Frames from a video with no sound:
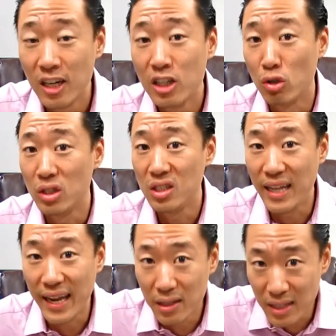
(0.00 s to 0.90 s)
So
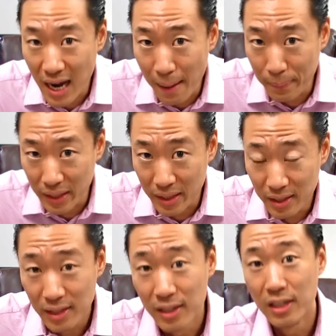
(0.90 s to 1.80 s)
stay on topic.
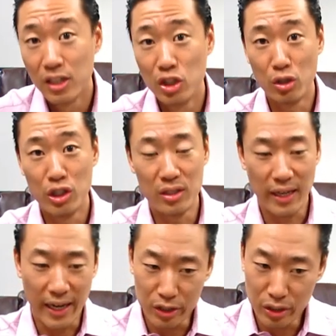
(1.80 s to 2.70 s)
So
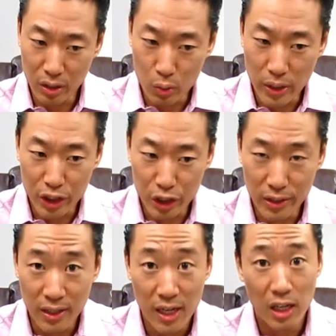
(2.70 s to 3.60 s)
just answer the
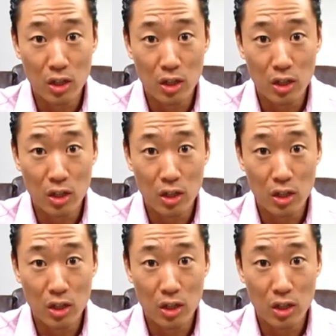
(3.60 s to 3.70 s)
question.